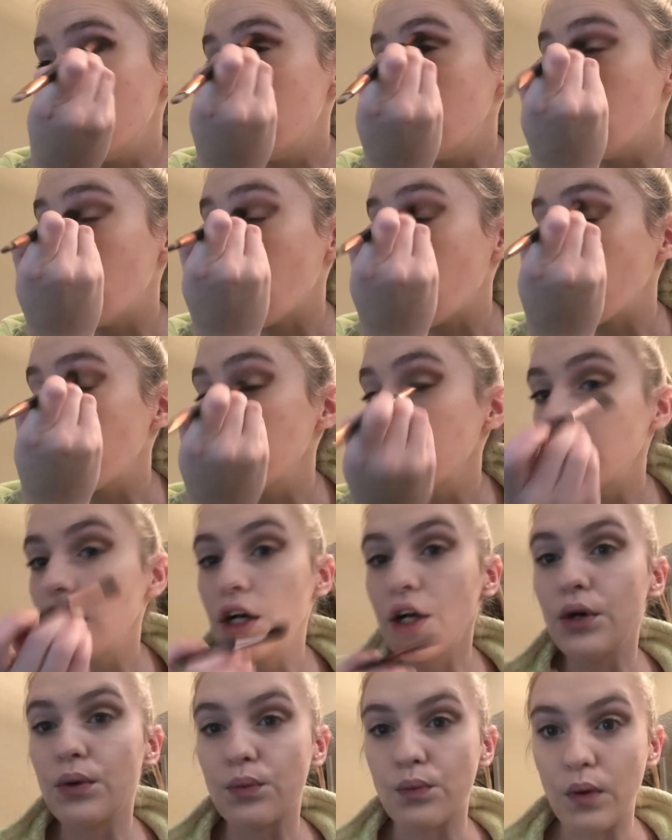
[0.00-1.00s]
normally
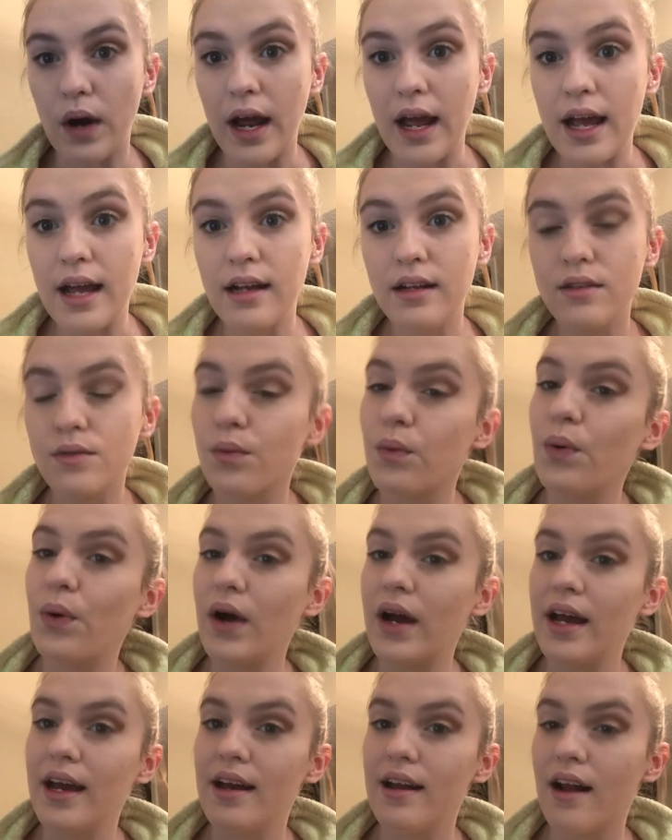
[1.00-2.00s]
great
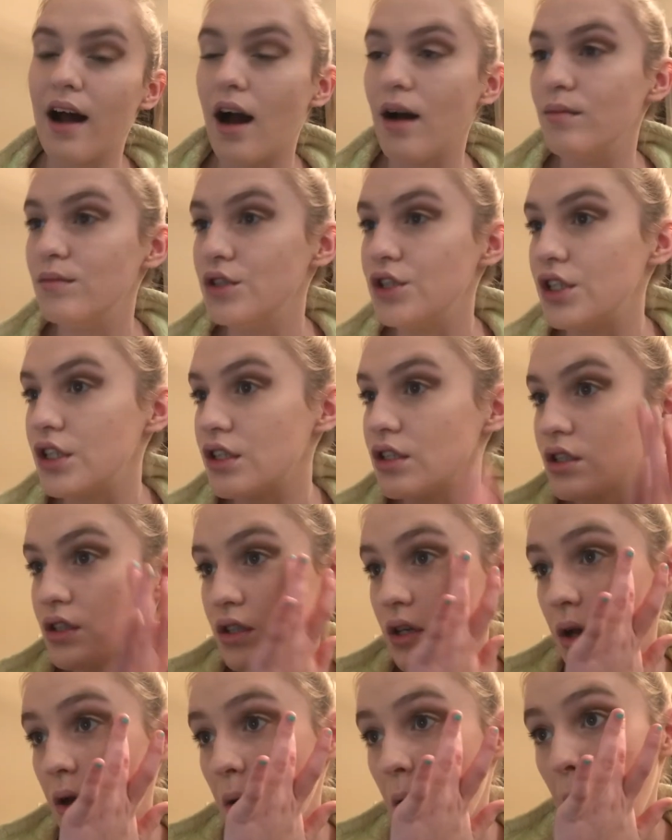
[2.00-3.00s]
when I'm
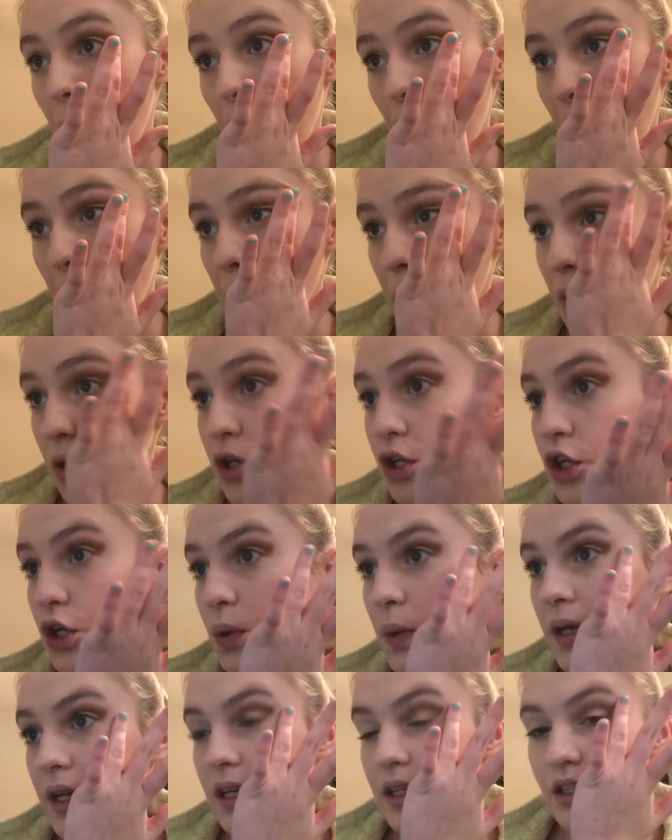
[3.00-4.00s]
just
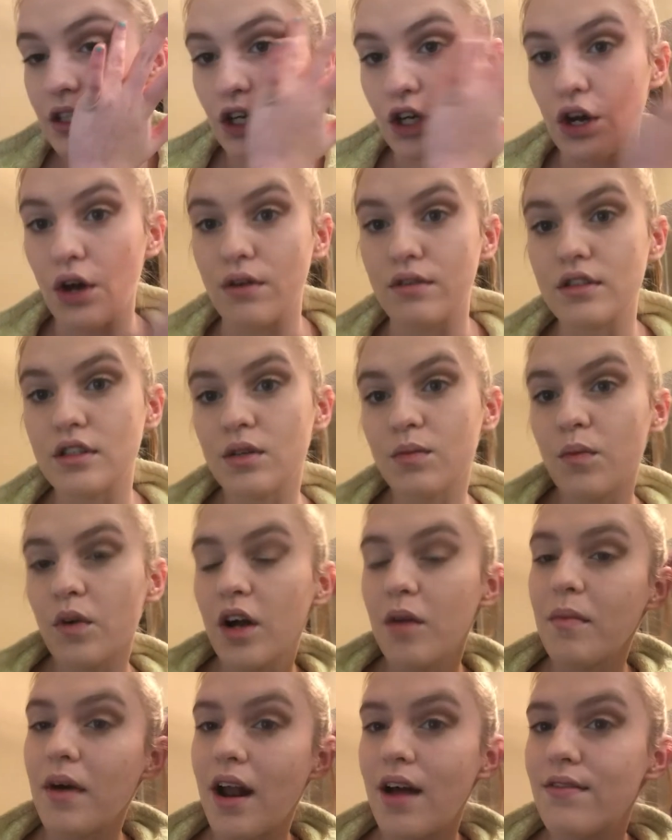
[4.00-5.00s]
doing it to go
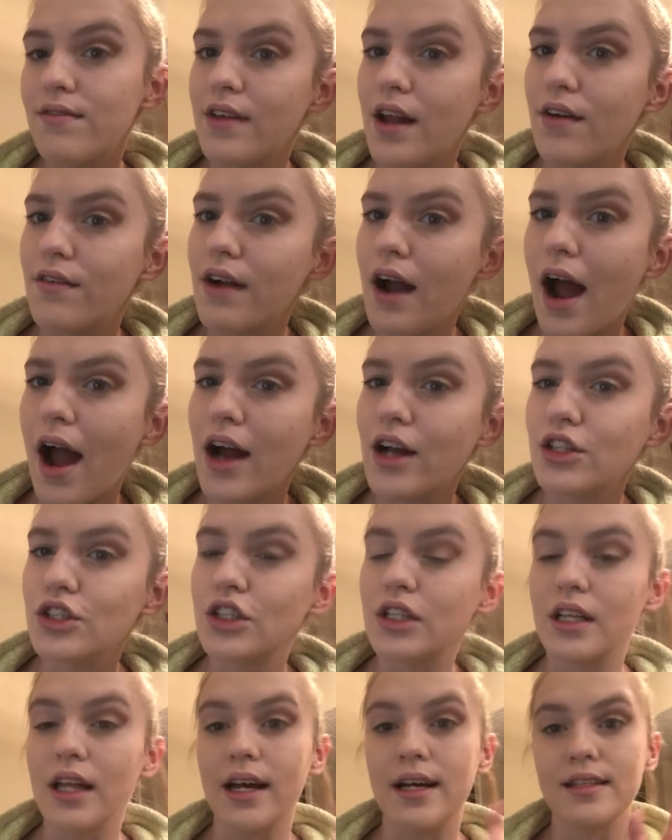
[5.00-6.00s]
somewhere, but I've never
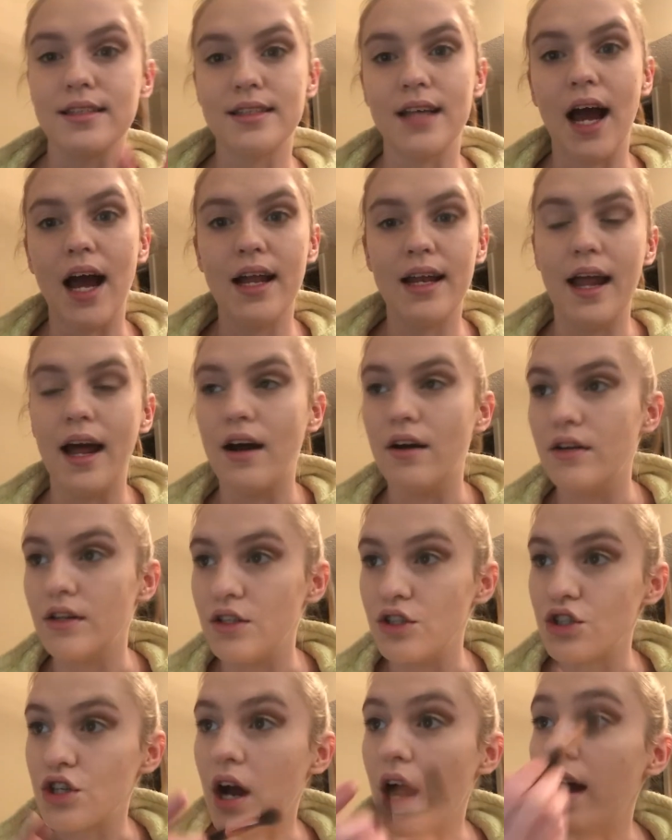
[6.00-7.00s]
actually like sat down
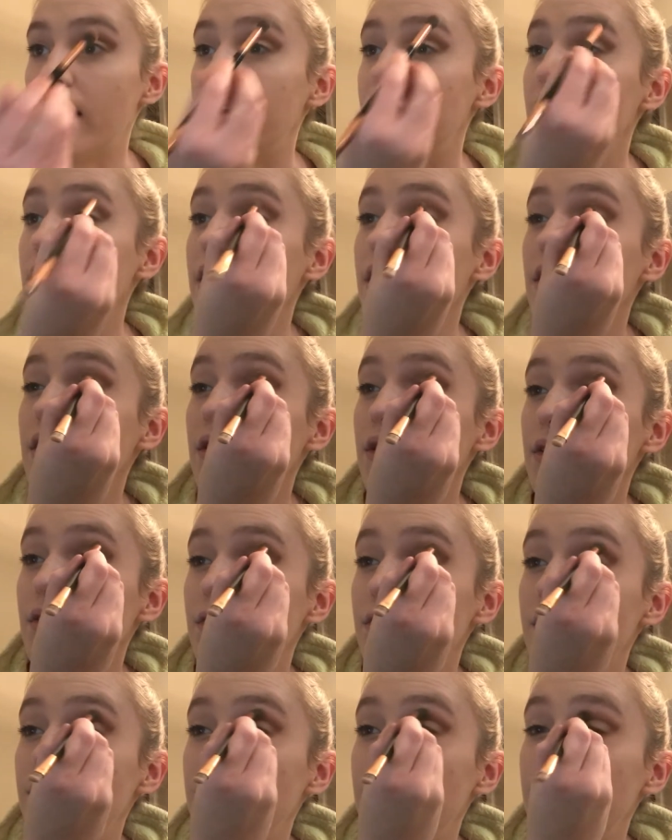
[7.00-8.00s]
and tried
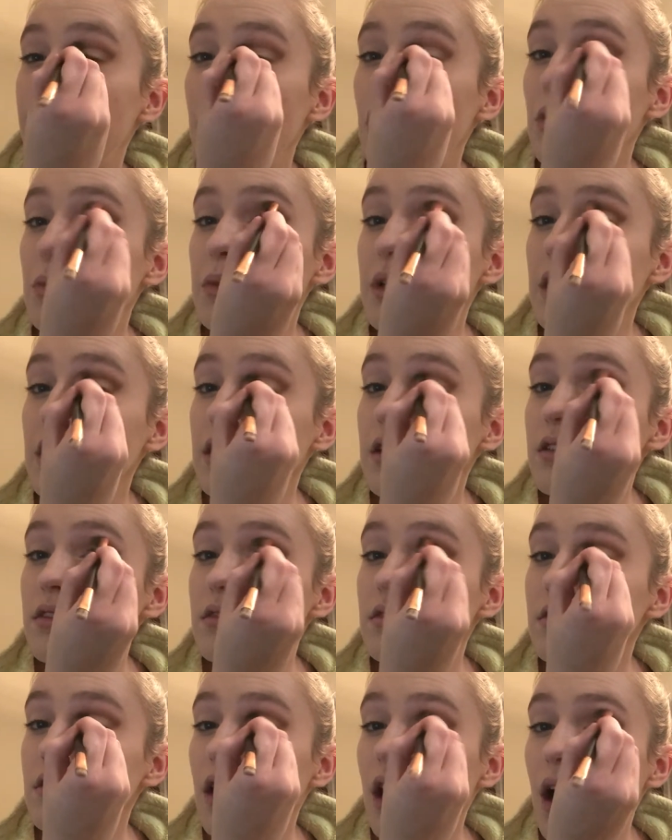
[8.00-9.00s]
filming
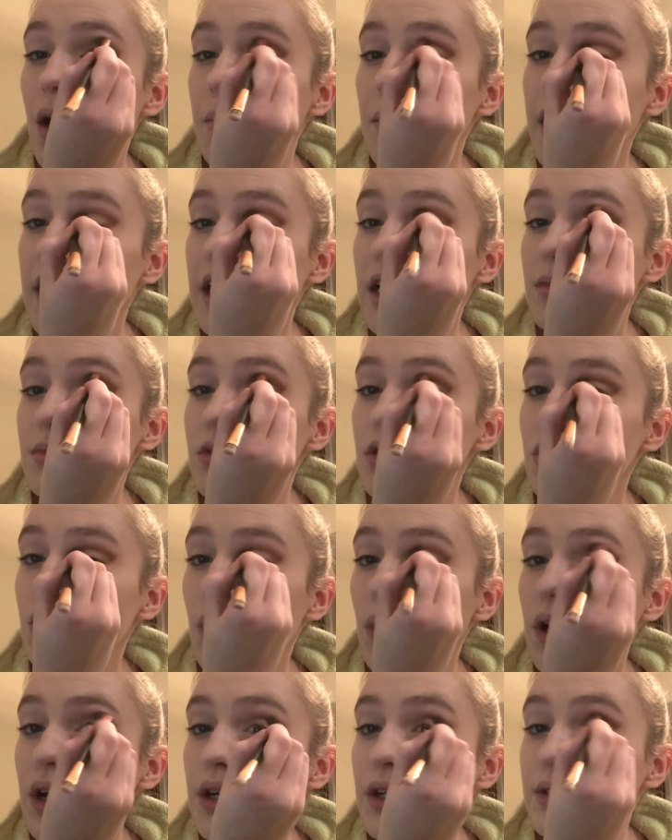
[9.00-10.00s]
a makeup
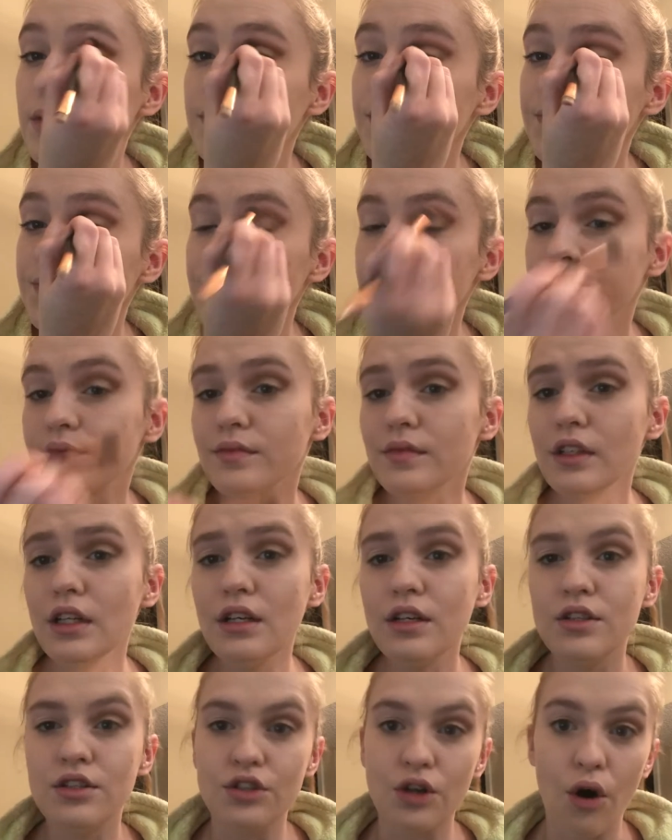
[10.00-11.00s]
tutorial.
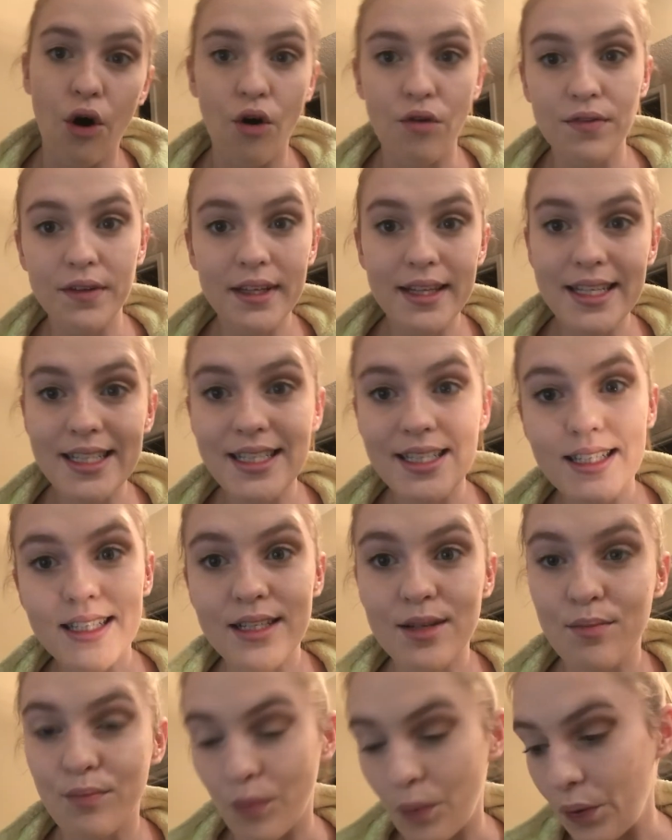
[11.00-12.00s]
So hopefully this
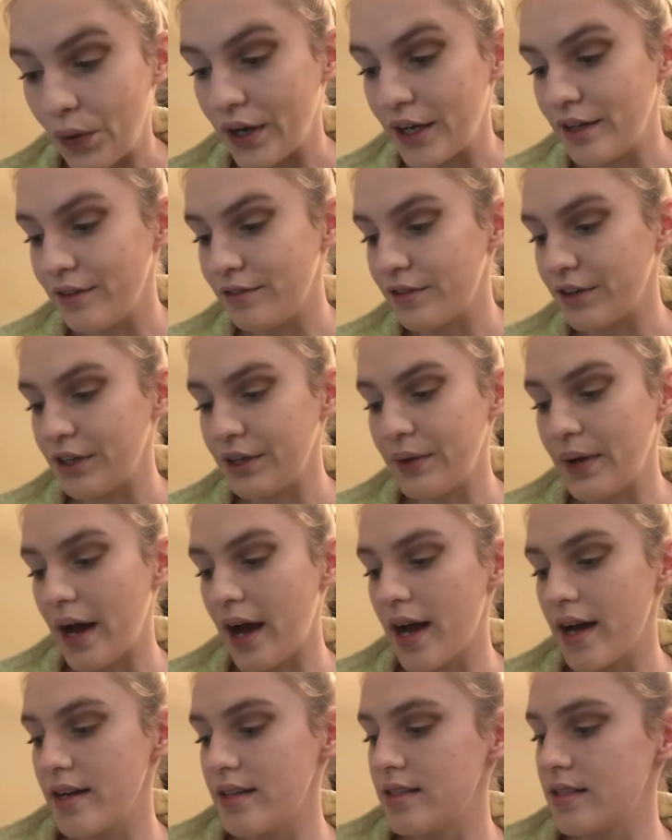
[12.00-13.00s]
isn't boring for you
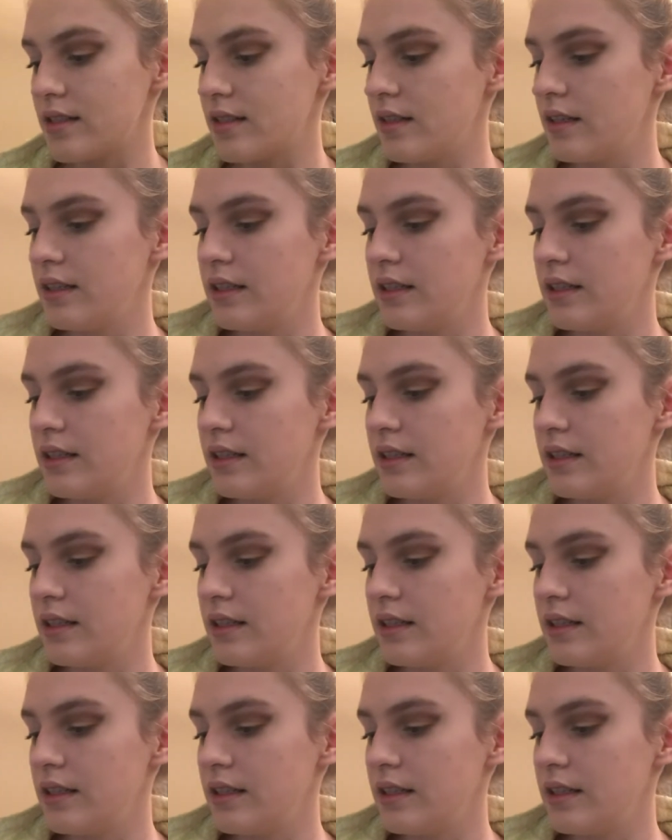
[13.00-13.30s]
guys.